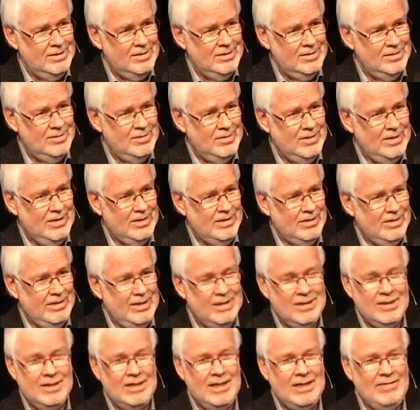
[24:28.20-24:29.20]
We are
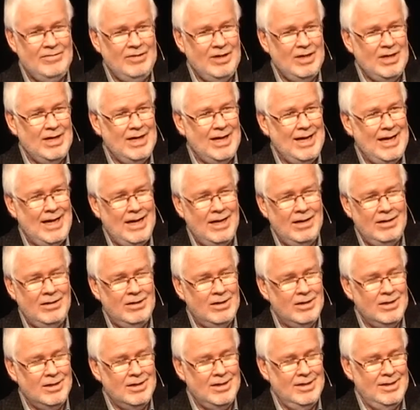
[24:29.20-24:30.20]
great at having a
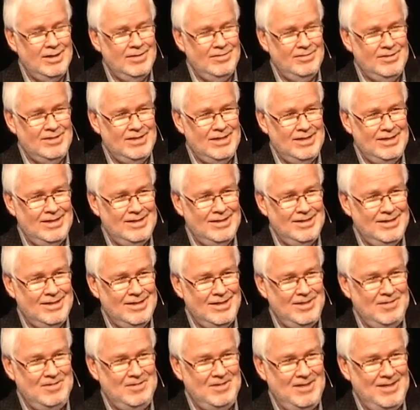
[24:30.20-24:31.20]
hierarchy of sins,
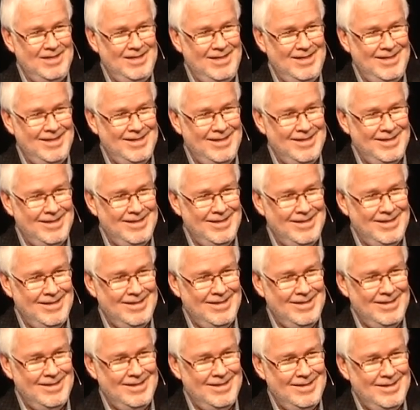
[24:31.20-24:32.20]
aren't we?
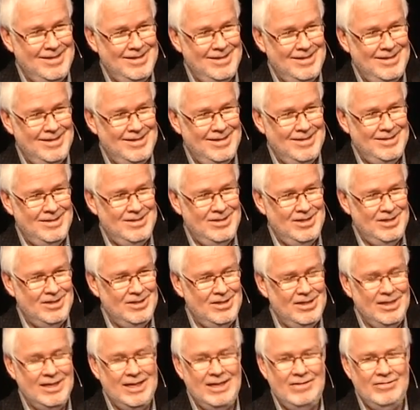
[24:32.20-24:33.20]
And
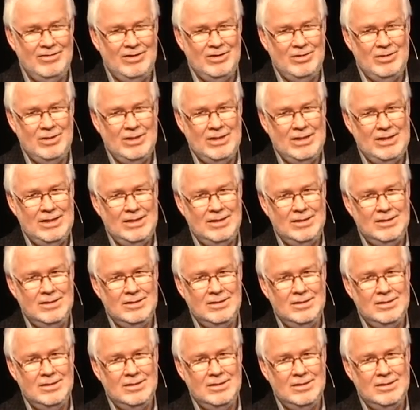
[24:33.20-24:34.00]
judging everyone else.